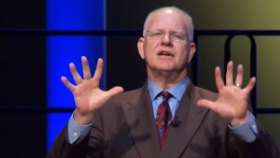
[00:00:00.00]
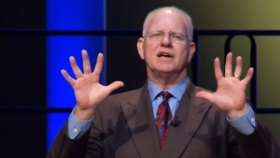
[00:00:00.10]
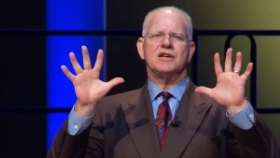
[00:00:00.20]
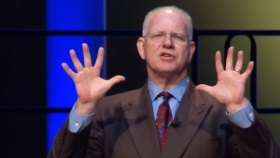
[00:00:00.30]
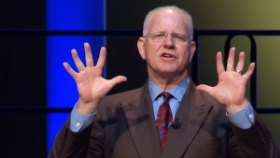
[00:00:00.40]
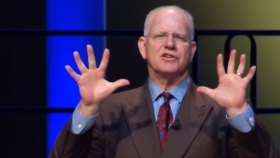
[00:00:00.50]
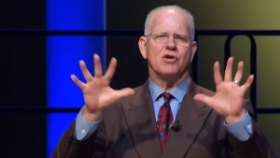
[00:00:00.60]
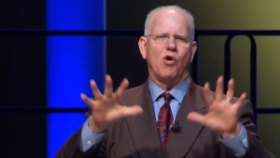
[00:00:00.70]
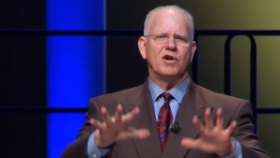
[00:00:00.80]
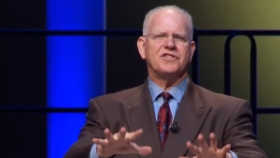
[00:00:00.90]
He took his
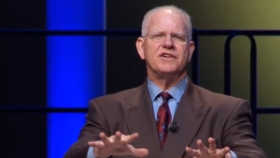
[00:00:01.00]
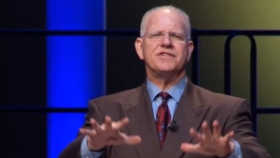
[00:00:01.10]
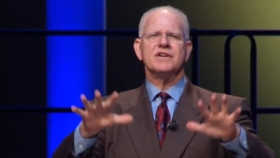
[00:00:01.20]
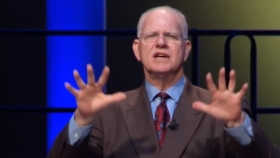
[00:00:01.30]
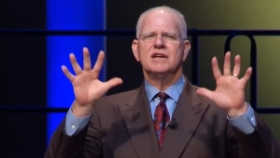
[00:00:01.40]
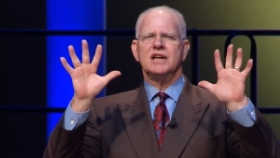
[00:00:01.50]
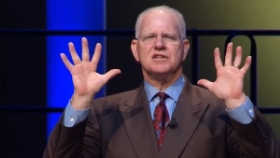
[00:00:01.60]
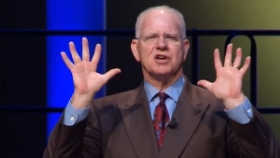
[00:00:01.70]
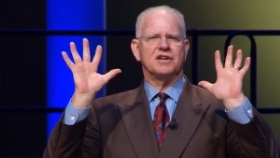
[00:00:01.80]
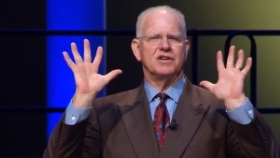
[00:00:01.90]
horses, he
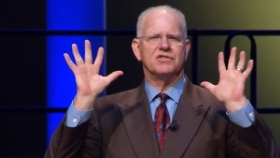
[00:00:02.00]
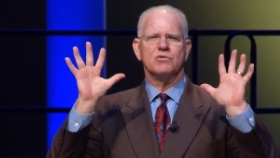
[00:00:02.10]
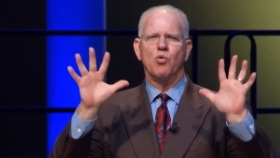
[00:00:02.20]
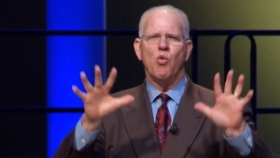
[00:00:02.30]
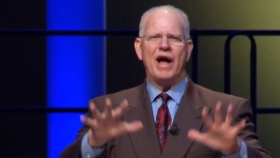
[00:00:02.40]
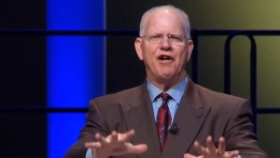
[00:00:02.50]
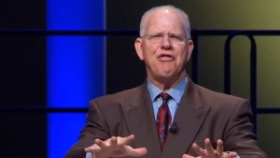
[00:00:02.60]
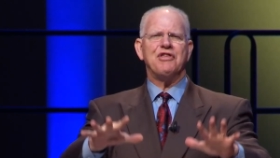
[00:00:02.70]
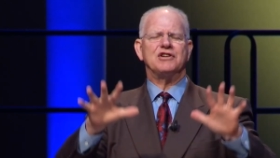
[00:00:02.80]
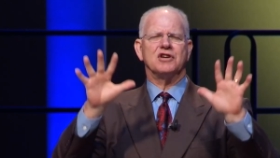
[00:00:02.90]
took his
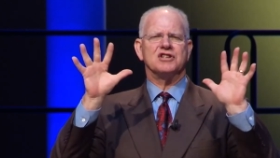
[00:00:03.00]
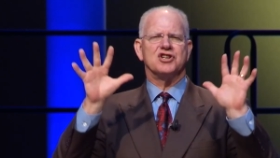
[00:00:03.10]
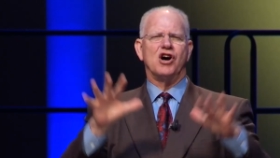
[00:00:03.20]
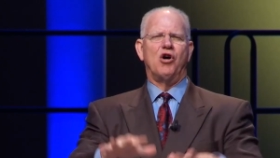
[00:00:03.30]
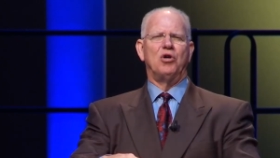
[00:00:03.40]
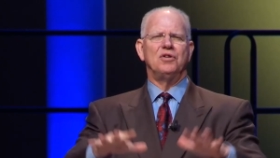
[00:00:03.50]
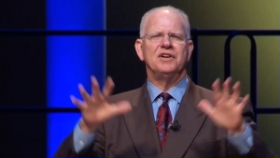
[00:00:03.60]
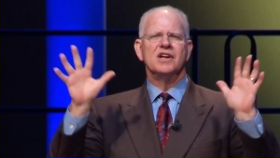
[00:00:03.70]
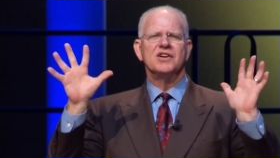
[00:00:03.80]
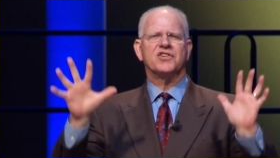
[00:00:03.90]
wealth, he took his
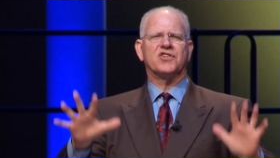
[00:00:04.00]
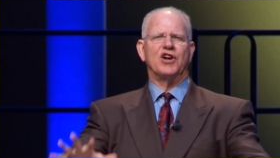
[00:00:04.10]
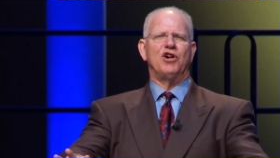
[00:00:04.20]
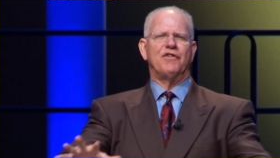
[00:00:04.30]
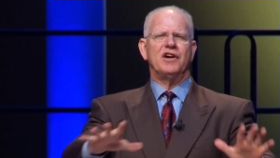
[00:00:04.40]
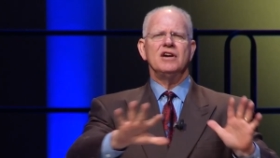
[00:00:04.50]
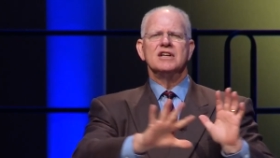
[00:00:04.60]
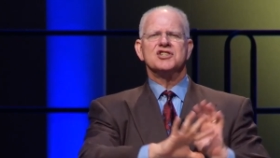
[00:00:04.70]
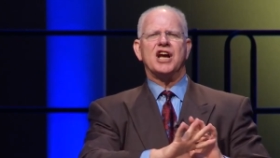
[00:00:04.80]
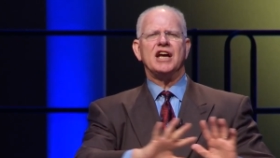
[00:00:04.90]
gold, silver,
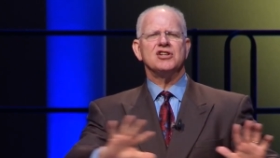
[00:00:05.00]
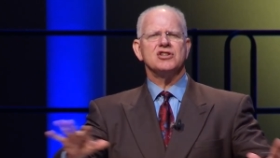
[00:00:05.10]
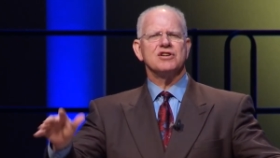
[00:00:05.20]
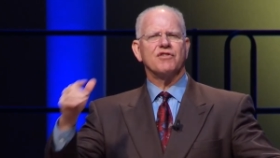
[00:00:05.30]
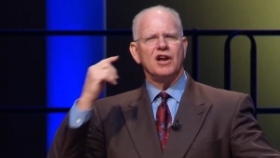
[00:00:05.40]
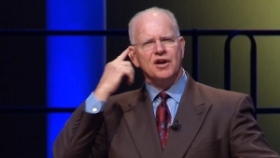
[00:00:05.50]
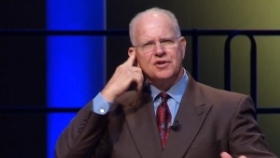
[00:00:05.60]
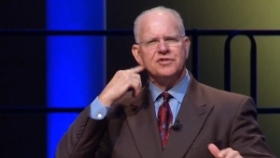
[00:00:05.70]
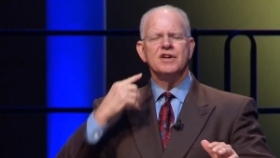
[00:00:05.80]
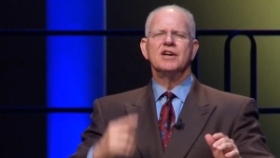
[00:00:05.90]
changes of
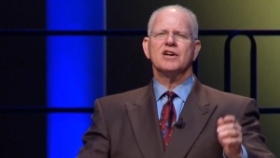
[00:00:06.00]
clothes,